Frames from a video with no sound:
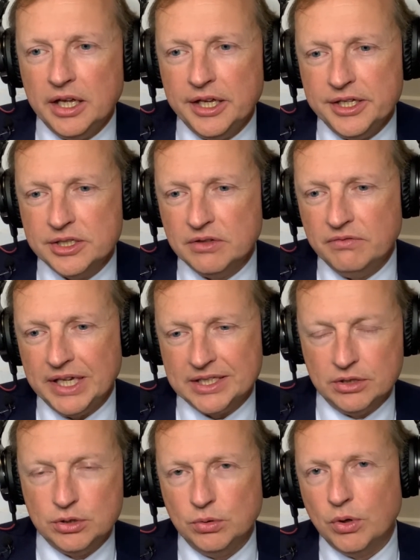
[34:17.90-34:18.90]
is
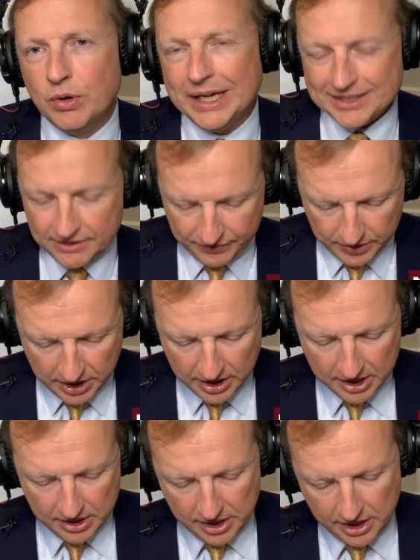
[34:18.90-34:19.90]
invested too aggressively,
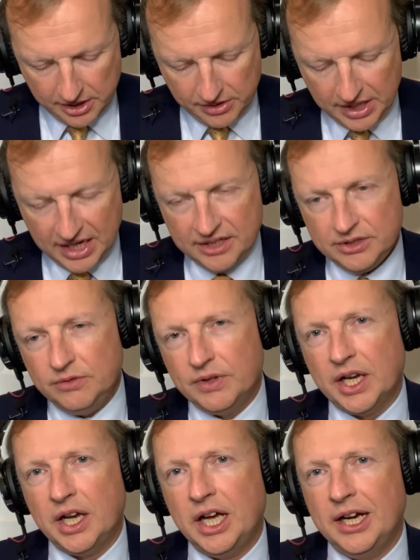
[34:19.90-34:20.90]
then you've
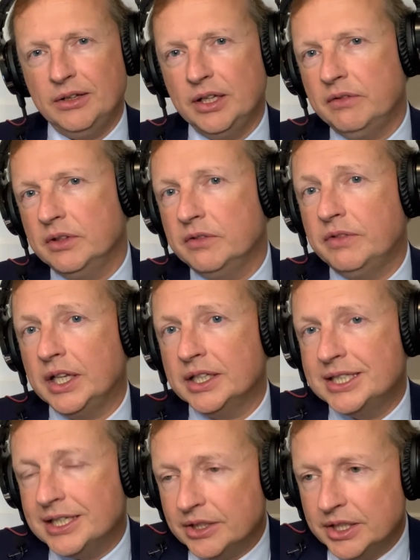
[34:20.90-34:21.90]
got a higher level of
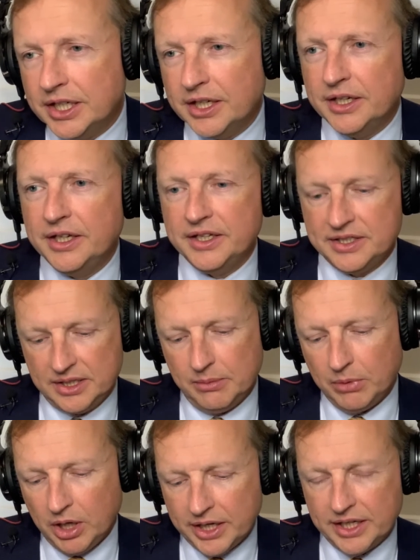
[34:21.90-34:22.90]
volatility, and it's the
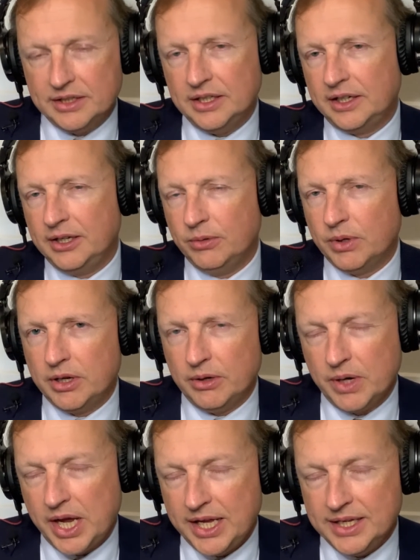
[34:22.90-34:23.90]
market that can
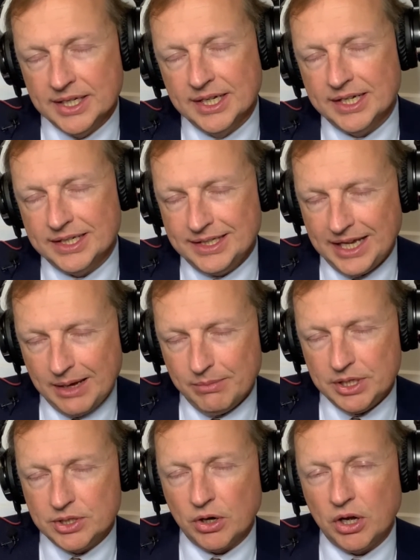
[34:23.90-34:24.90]
create
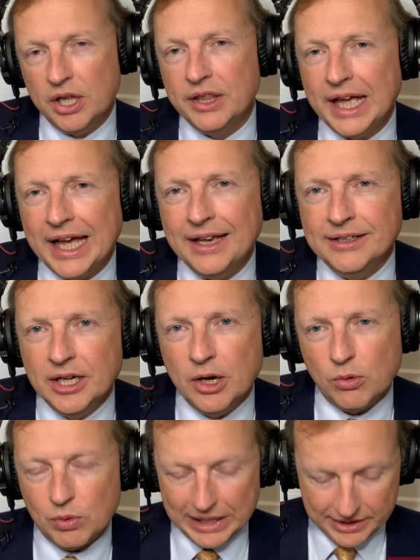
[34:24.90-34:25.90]
damage on that
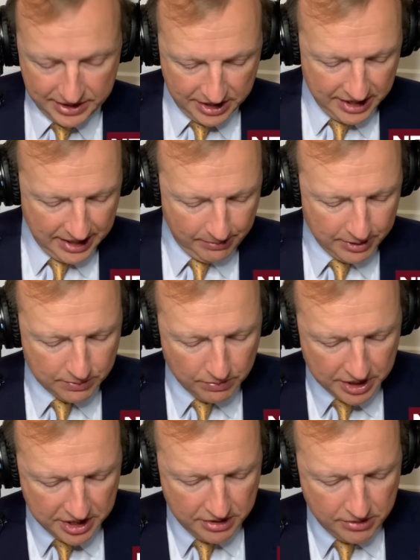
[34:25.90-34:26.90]
rather than how much
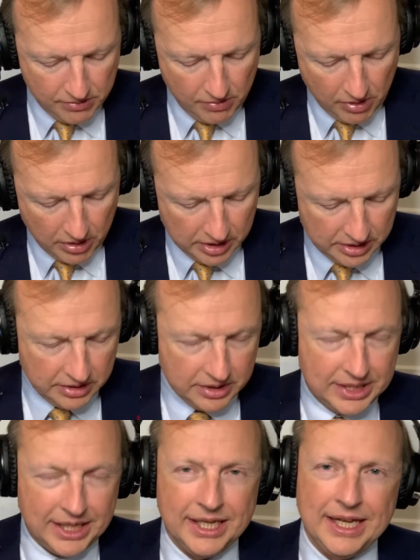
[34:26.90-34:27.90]
money you are
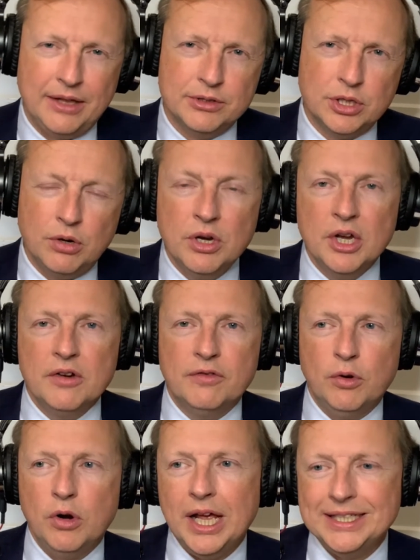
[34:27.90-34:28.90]
taking out. So
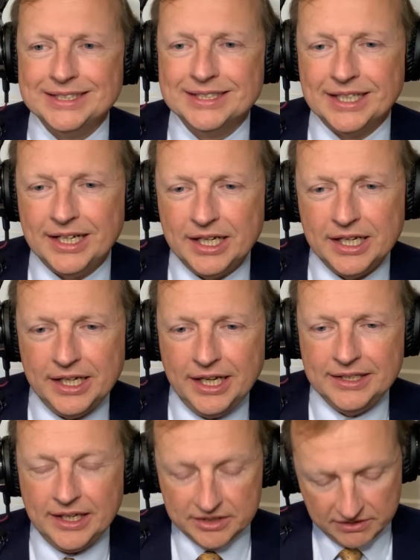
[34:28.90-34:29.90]
for us at
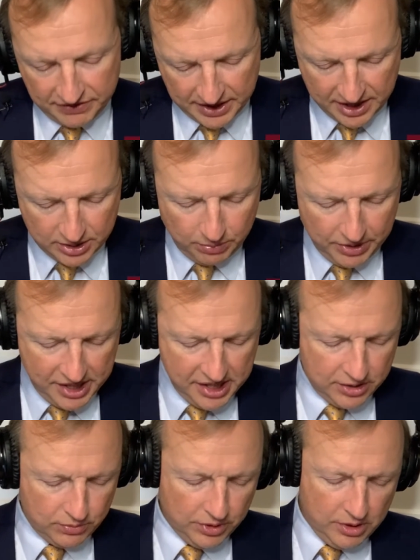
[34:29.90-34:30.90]
Nelson Financial Planning,
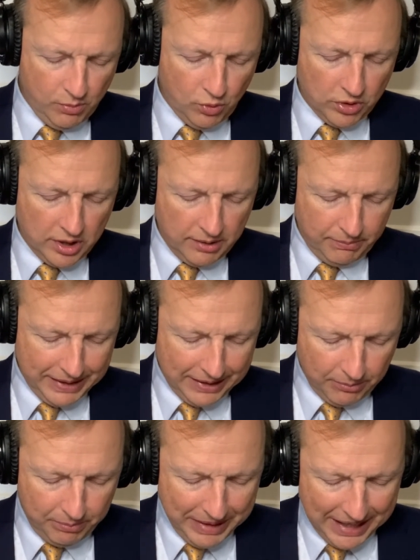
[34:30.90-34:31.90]
it's really more
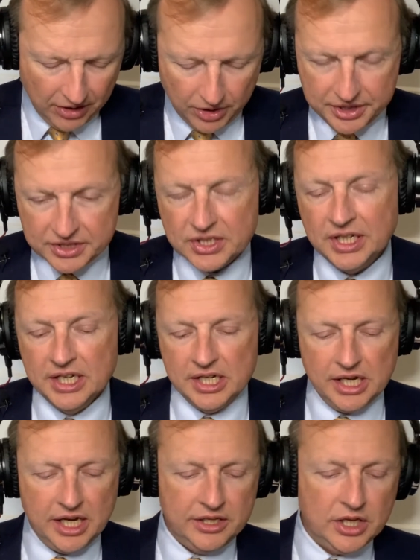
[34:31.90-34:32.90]
about balance
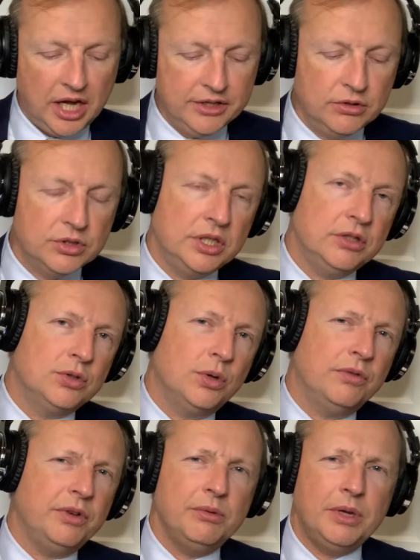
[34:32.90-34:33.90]
and not using sort
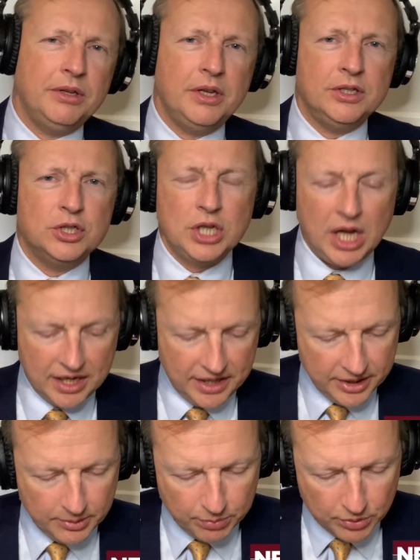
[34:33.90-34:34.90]
of a
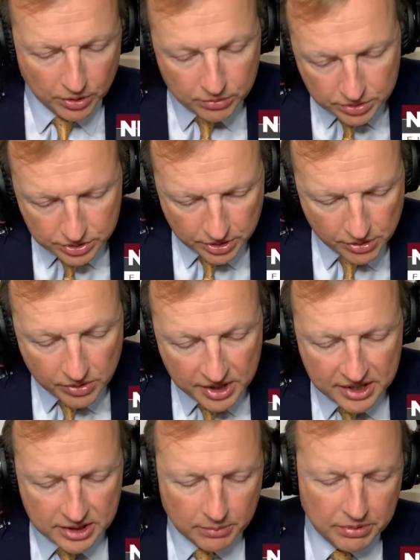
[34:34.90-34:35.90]
shotgun approach. So
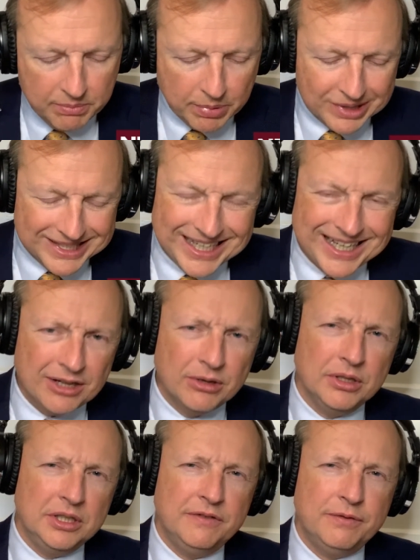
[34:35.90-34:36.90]
to be
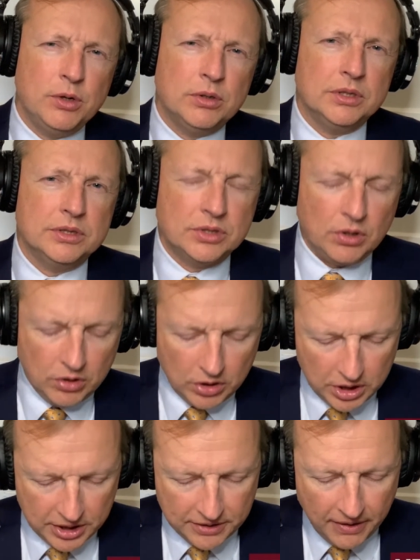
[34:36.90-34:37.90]
particularly focused
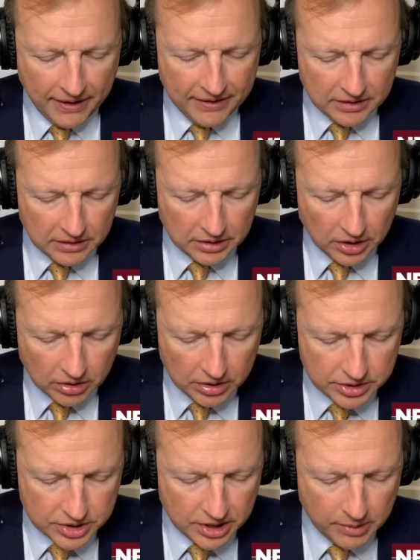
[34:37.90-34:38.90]
on
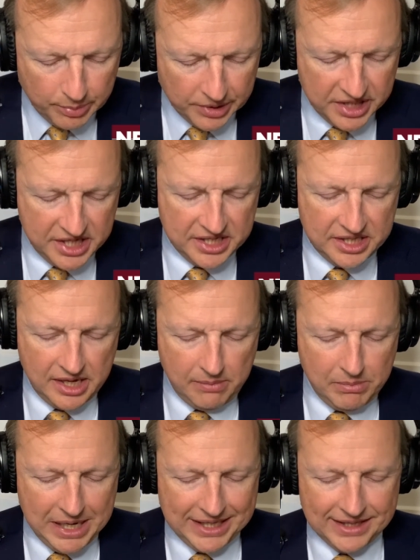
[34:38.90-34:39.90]
large companies that
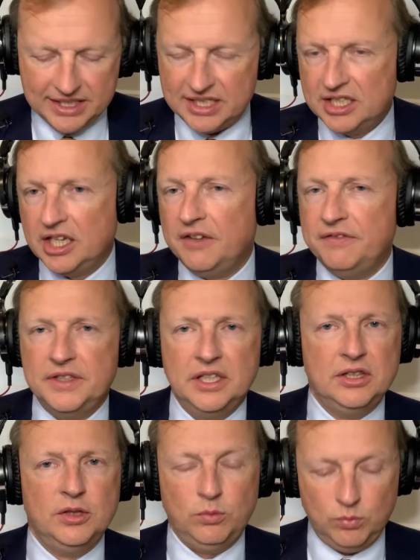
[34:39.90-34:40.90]
make the stuff
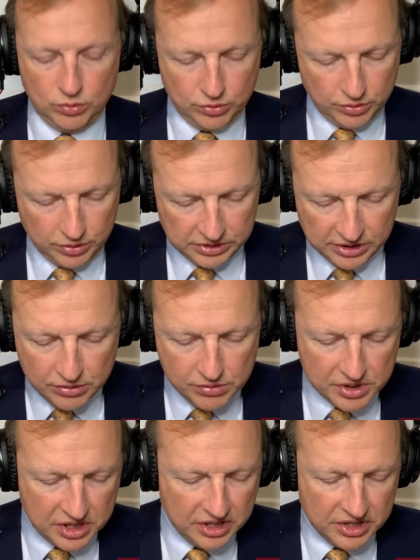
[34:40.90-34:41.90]
that the world
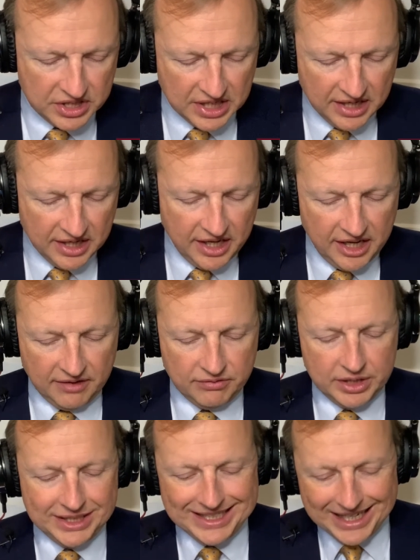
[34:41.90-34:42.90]
uses
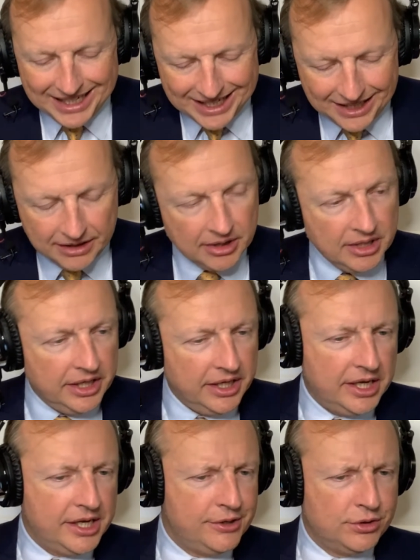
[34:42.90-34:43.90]
every day,
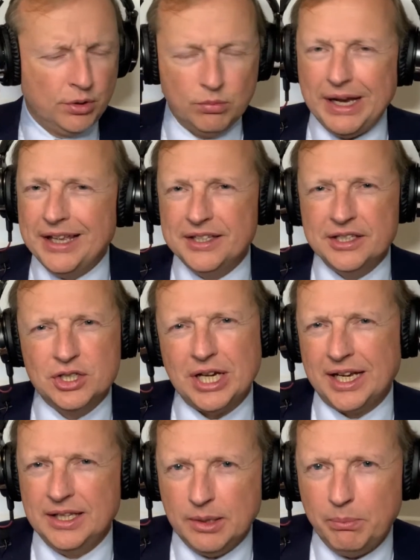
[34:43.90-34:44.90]
sort of rather than
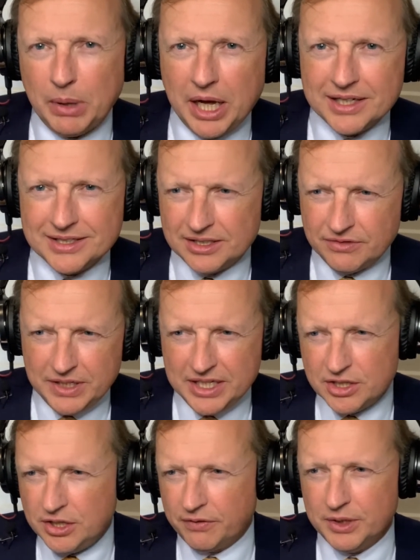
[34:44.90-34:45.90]
checking the boxes of
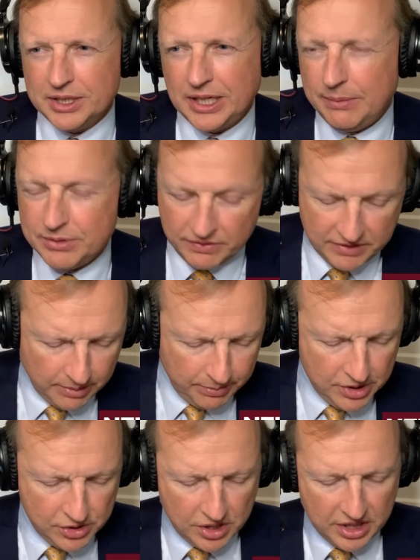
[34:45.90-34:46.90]
each different types of
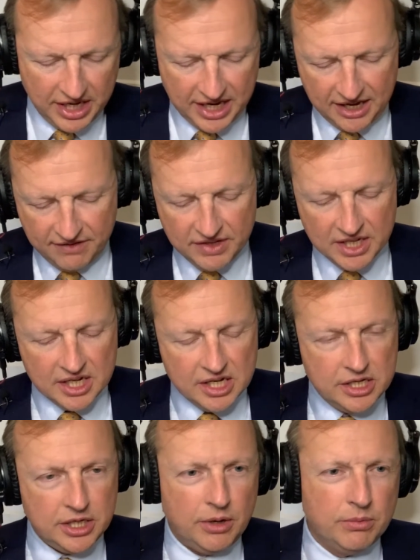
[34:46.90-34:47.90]
companies you can have,
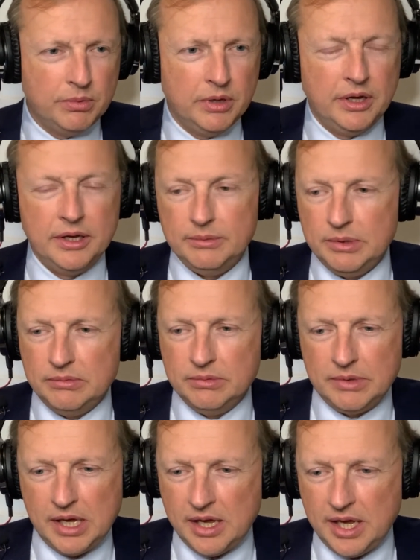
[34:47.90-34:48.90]

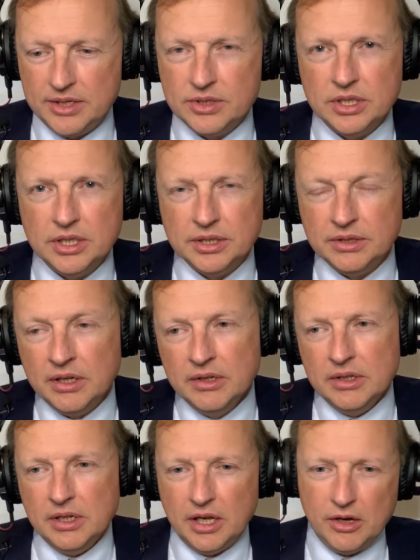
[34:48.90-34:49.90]
as in,
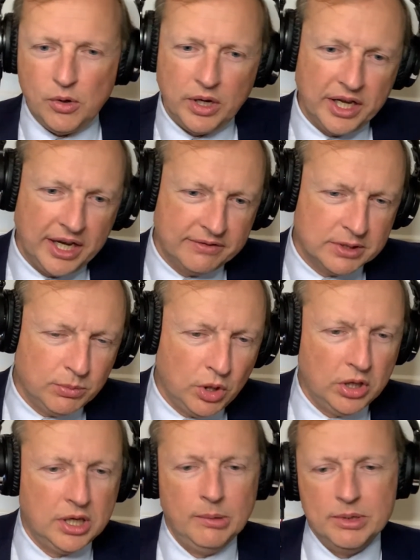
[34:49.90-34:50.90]
I got to have
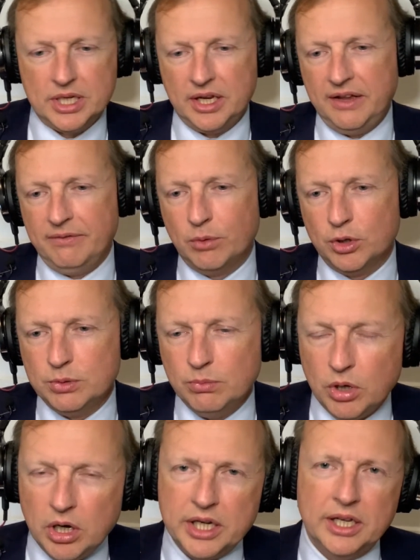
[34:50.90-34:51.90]
small companies, I got to have emerging
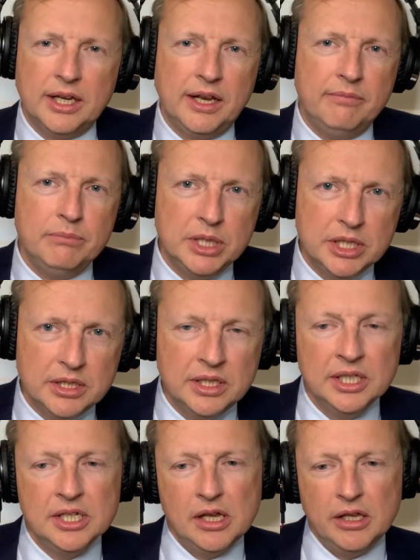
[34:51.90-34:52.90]
market, I got to have mid.
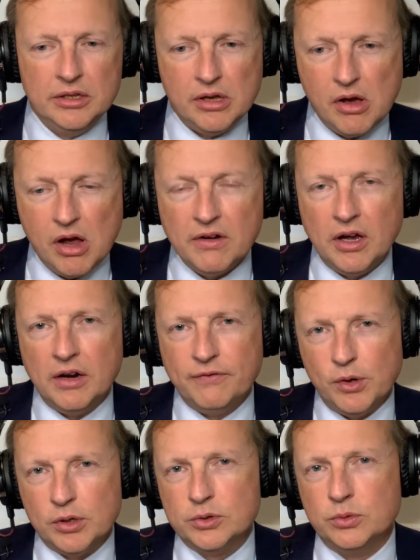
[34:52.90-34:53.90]
Our
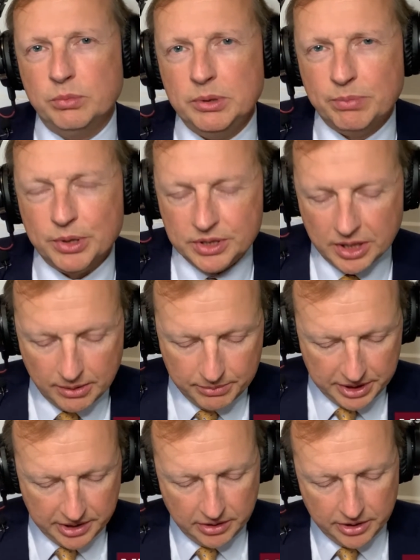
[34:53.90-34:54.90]
focus would be
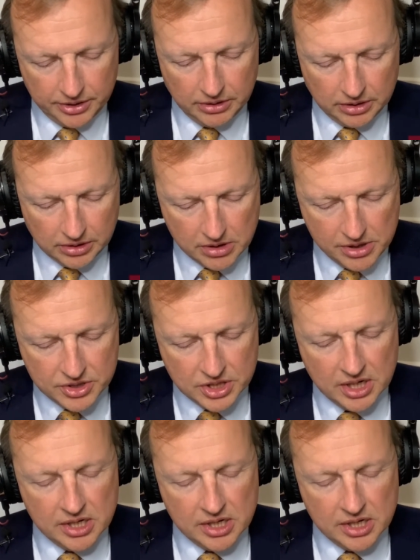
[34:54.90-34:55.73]
predominantly on the large